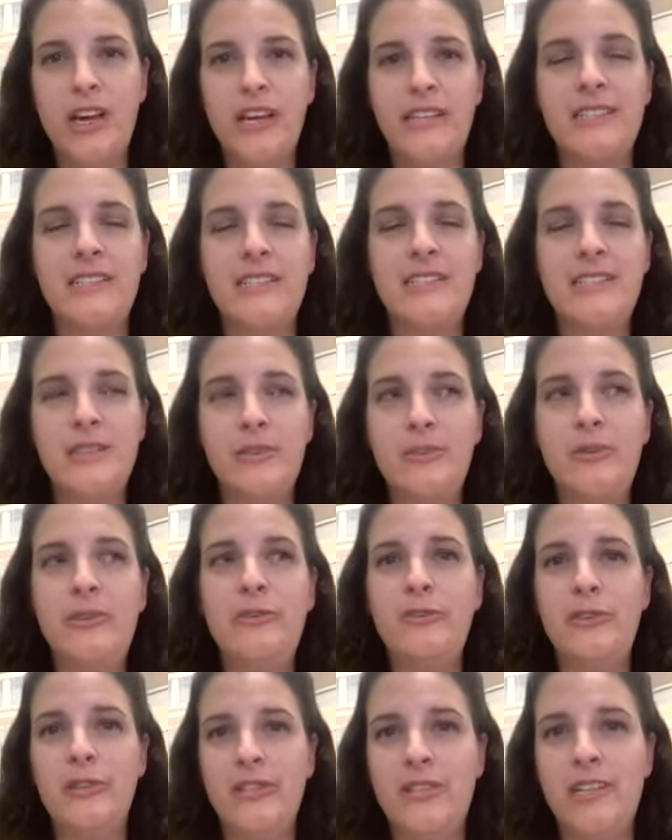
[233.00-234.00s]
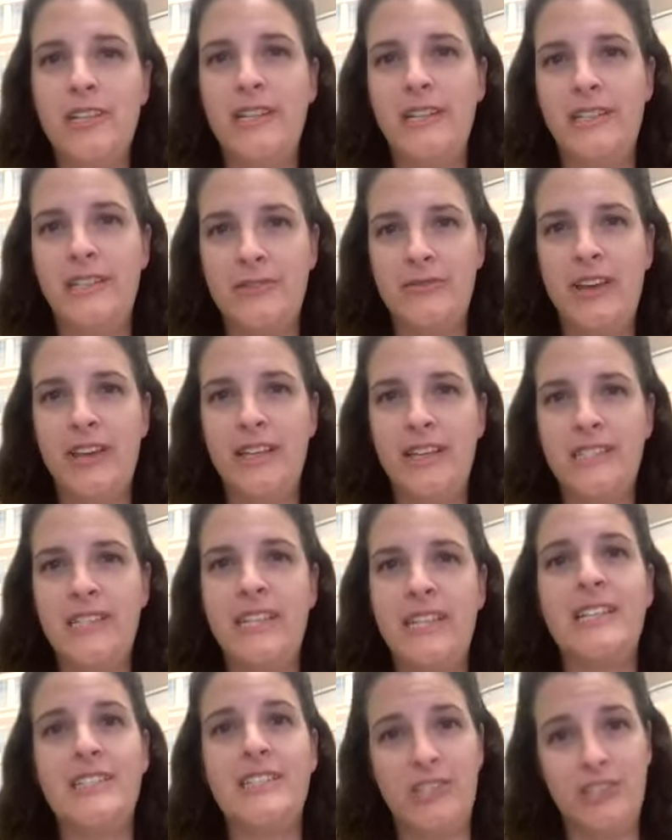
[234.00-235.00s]
simple first line of defense
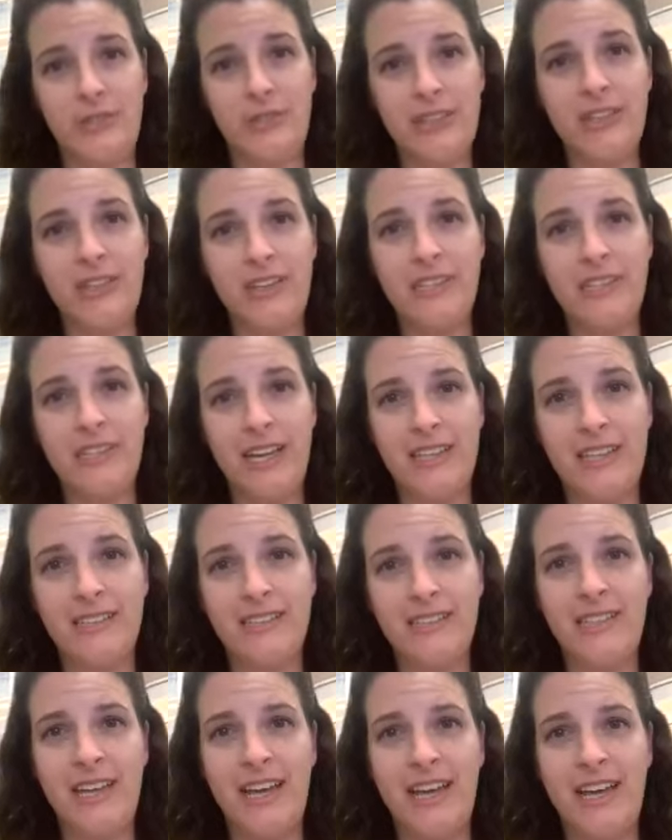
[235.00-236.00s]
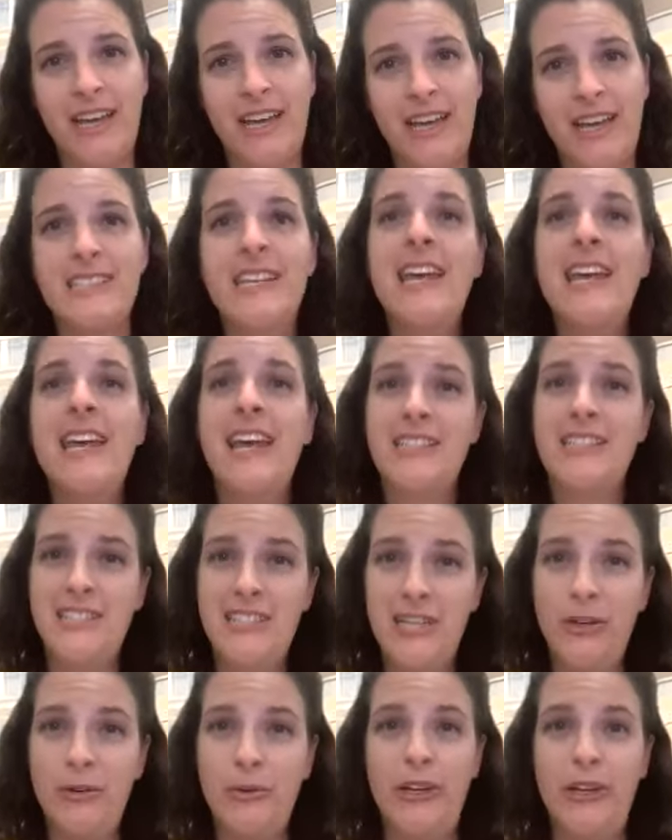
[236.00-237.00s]
is doing those NSAIDs and
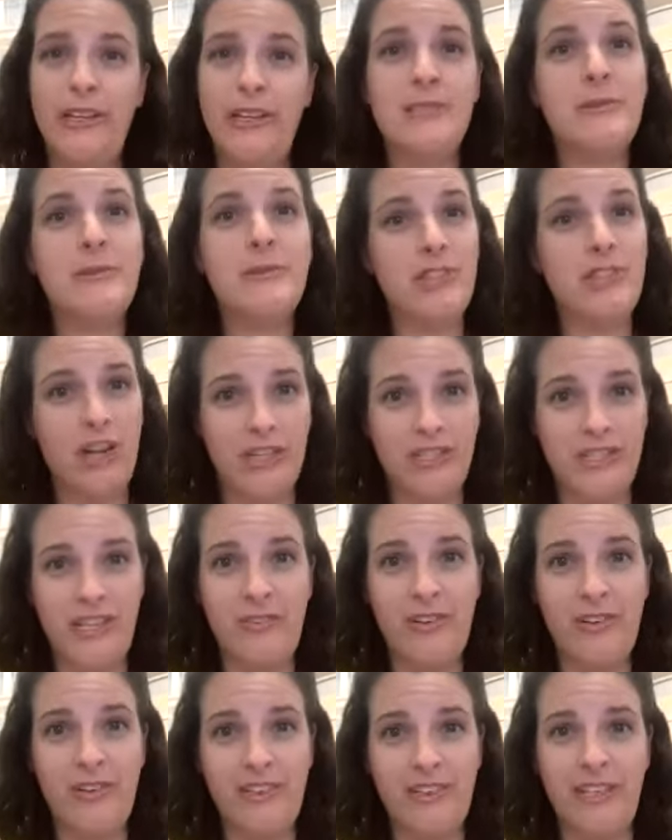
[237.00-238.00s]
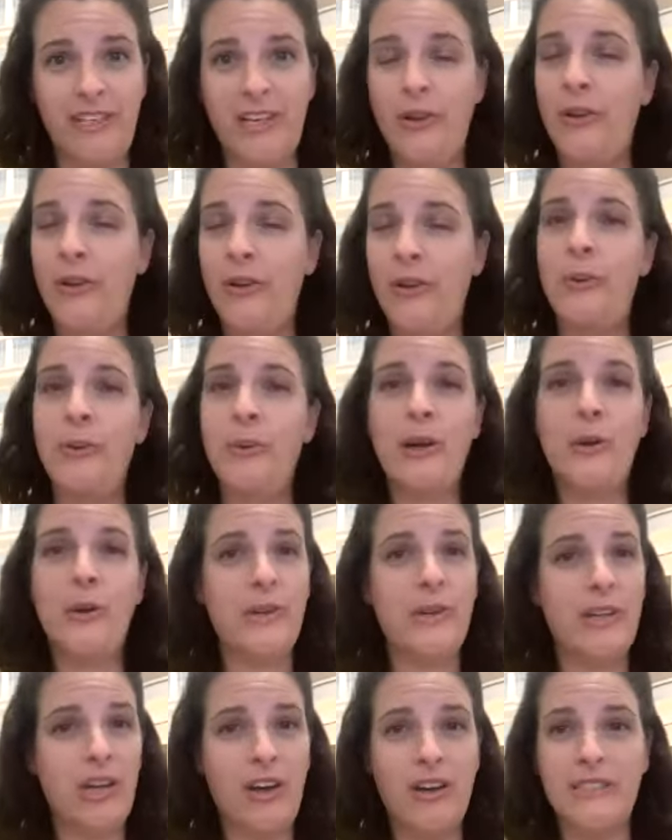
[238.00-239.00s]
steroids, which are definitely a no-no. We don't
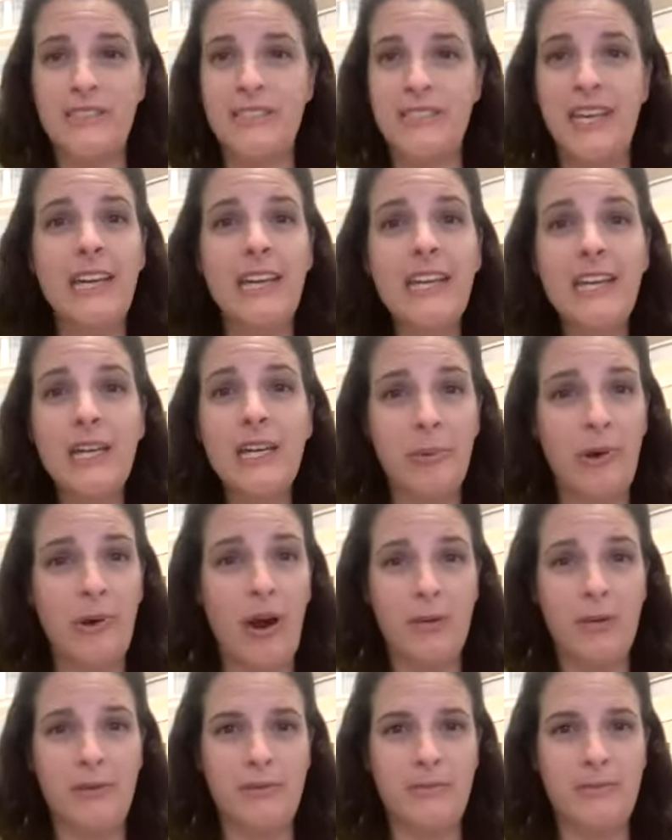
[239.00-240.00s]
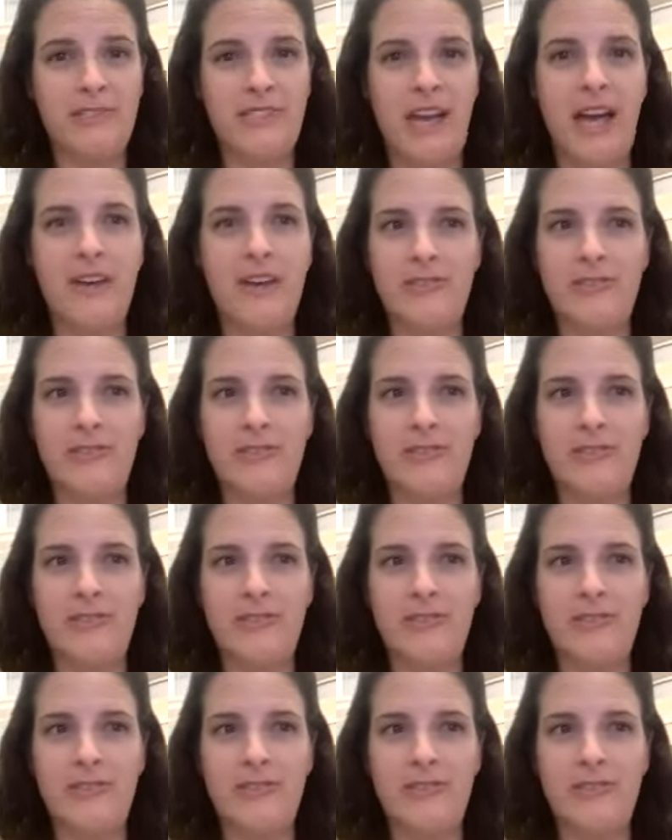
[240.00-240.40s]
want to cause any problems after